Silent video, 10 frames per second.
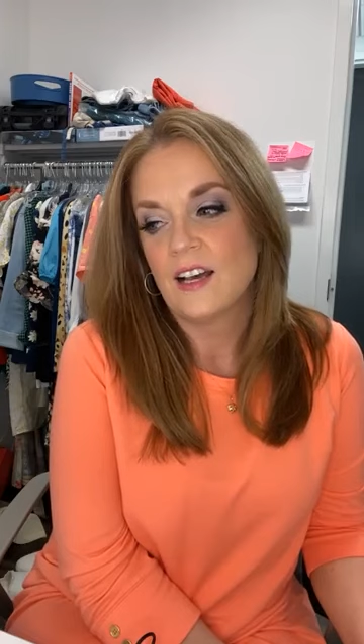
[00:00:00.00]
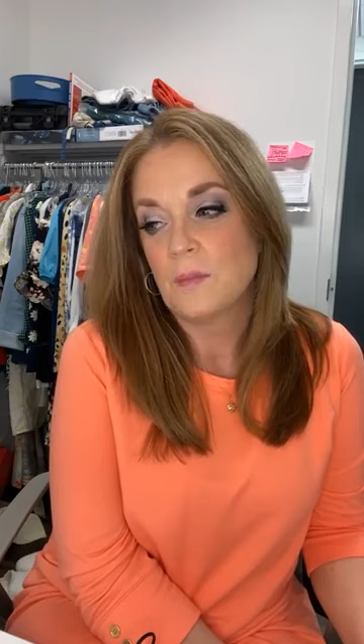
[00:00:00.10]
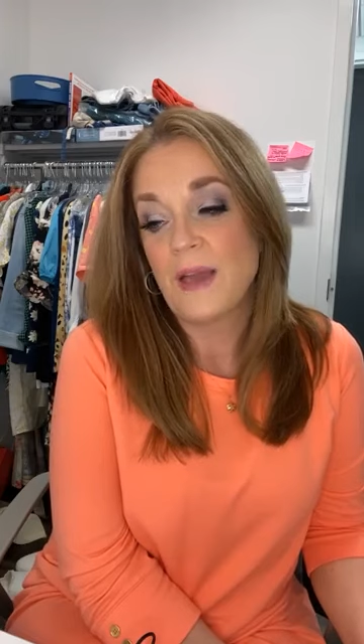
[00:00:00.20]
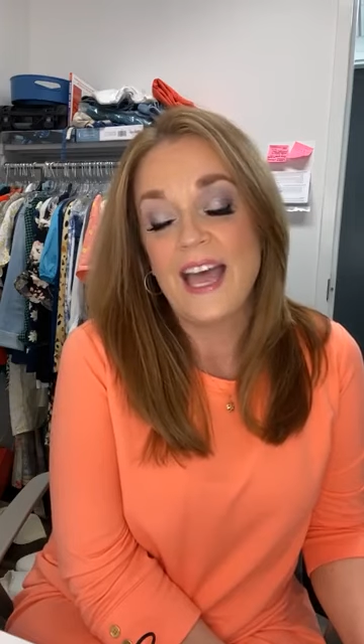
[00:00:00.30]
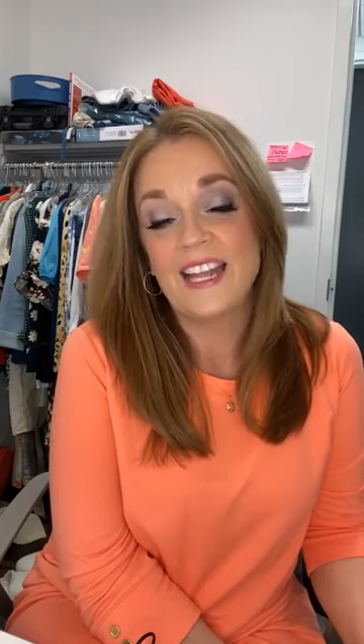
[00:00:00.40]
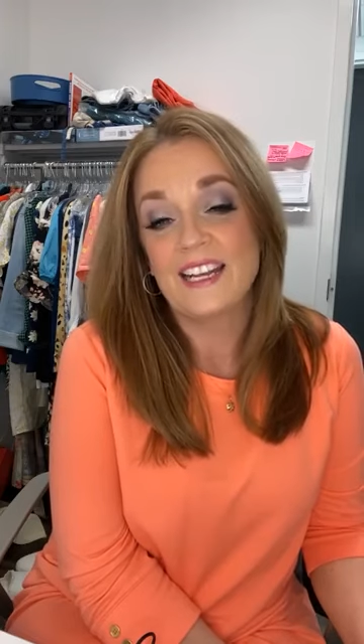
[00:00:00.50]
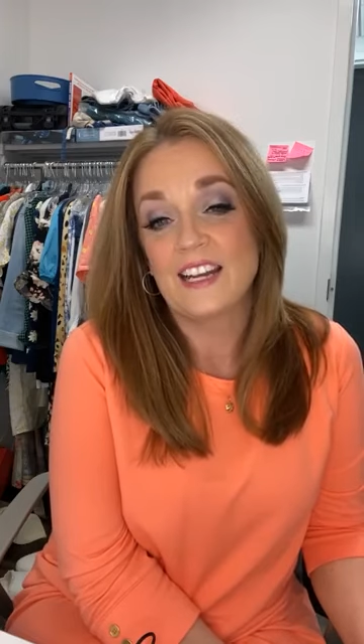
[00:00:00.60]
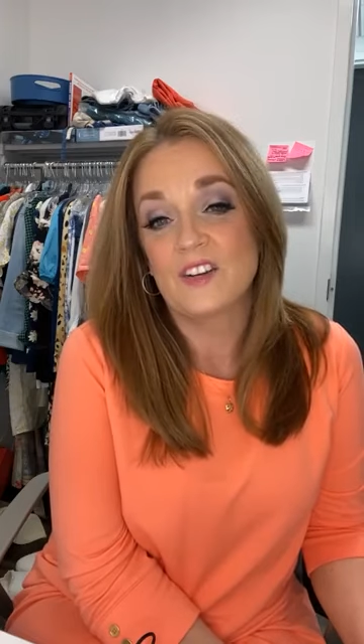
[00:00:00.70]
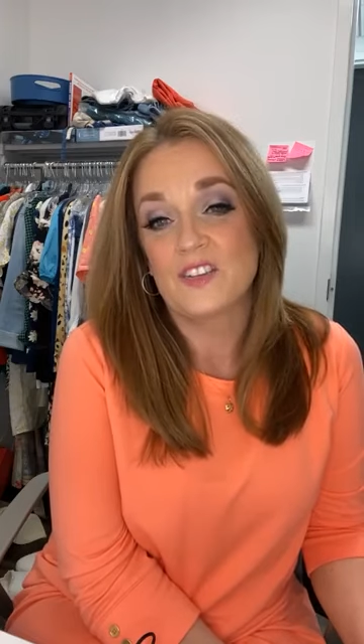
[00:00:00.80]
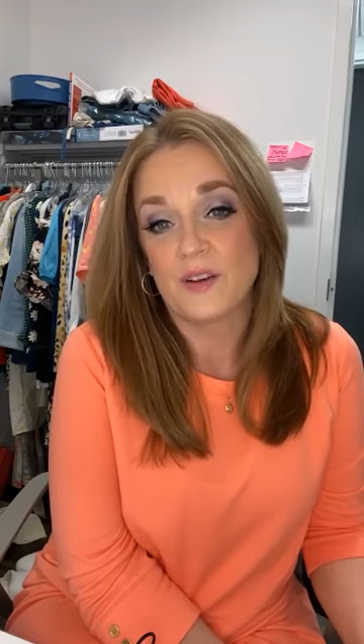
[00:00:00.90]
Pat and I
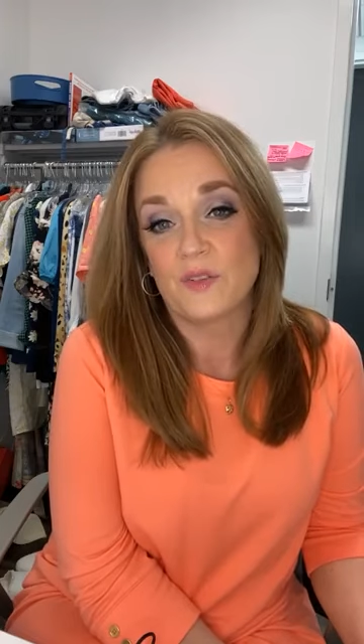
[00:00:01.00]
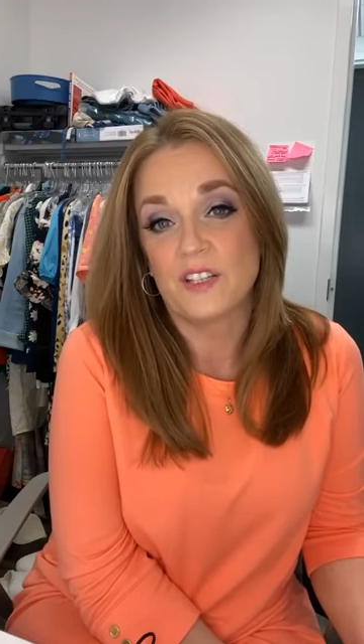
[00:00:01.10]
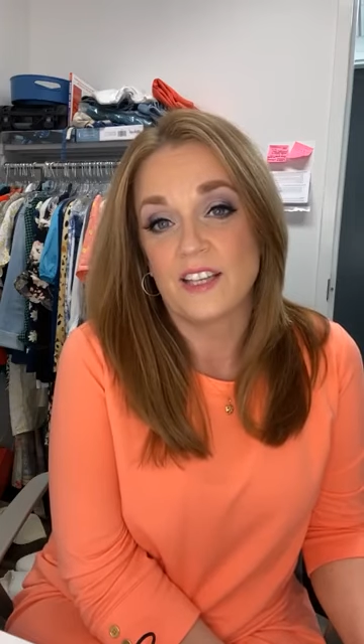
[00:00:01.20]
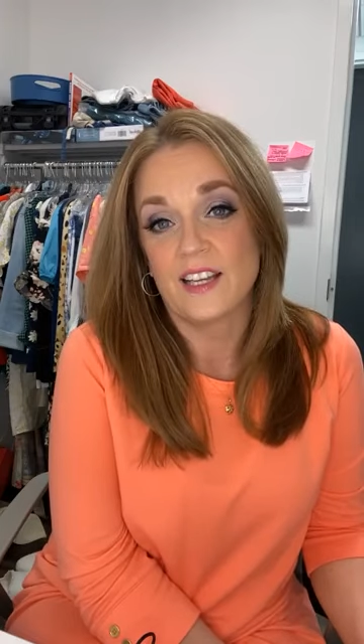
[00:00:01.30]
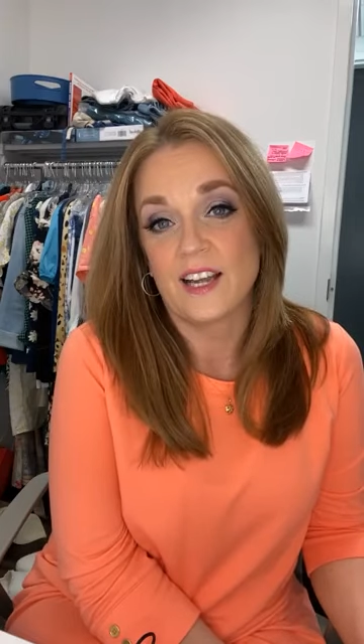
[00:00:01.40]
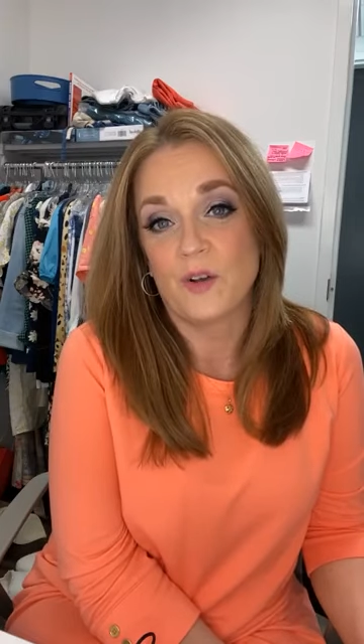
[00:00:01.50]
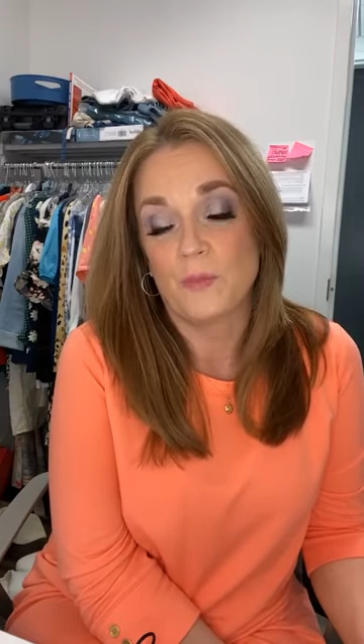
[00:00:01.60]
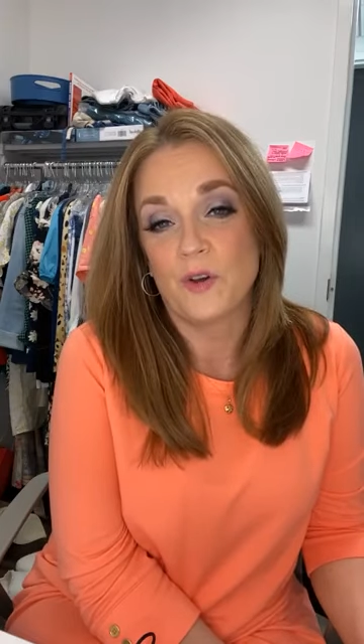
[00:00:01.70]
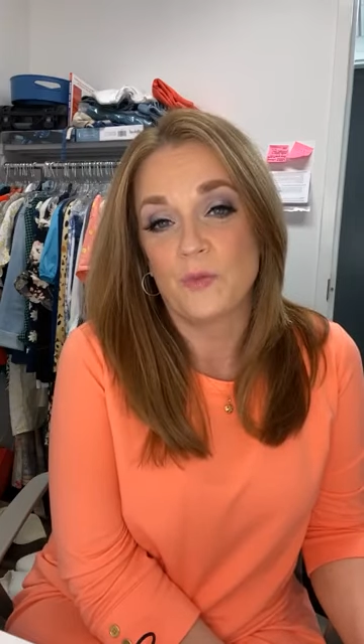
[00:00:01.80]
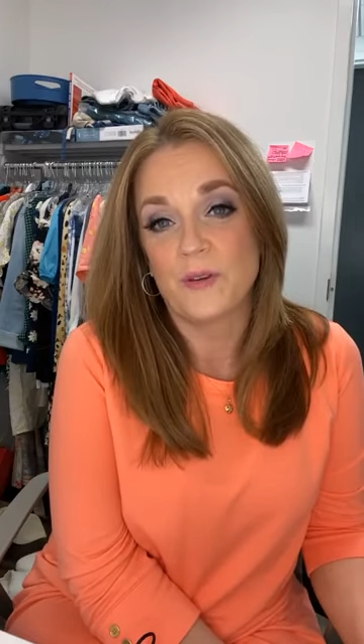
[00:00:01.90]
are definitely gonna help,
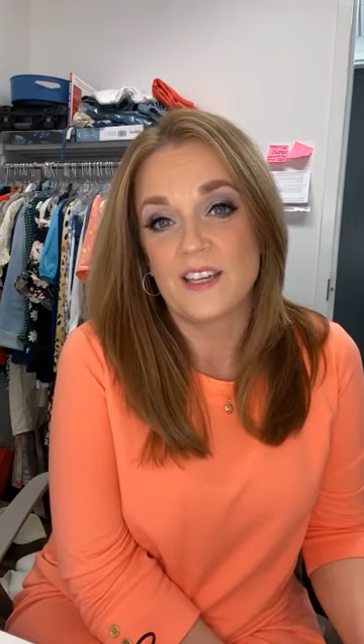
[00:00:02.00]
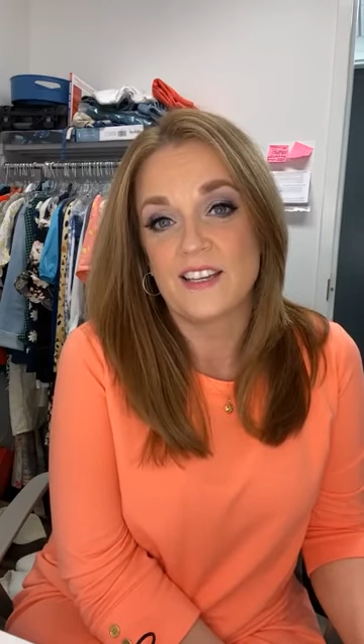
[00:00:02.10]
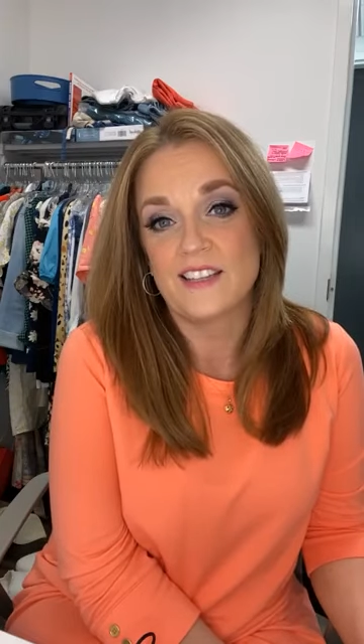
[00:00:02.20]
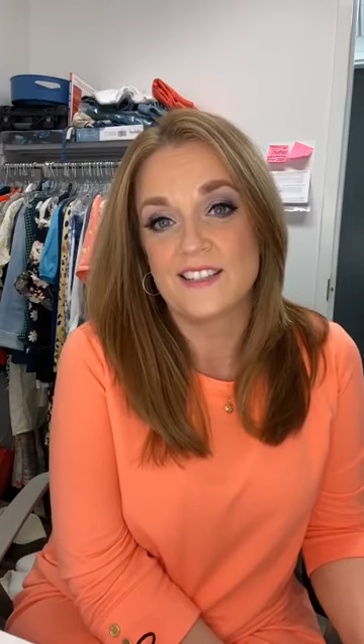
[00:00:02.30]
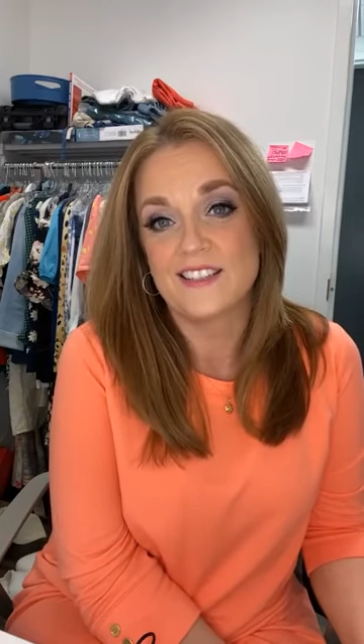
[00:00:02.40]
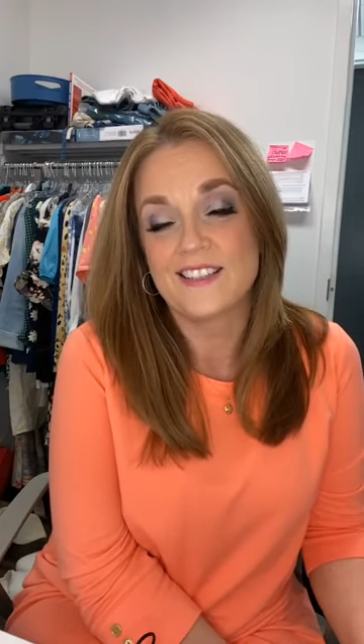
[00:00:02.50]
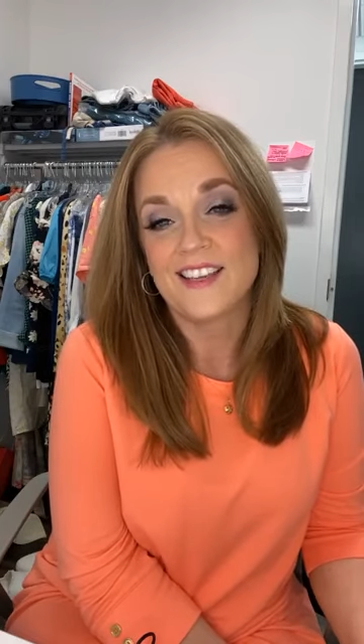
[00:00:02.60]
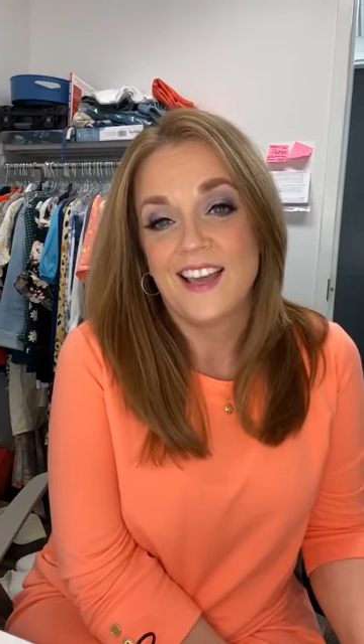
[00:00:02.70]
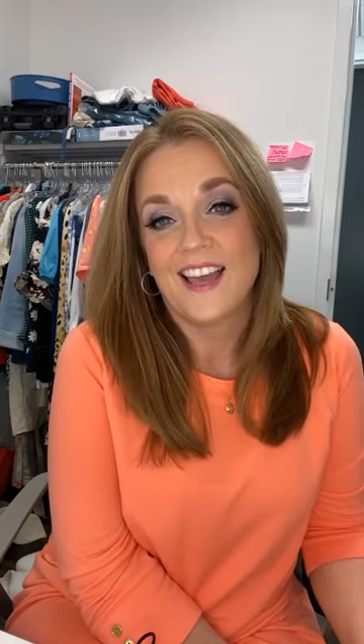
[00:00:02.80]
though, because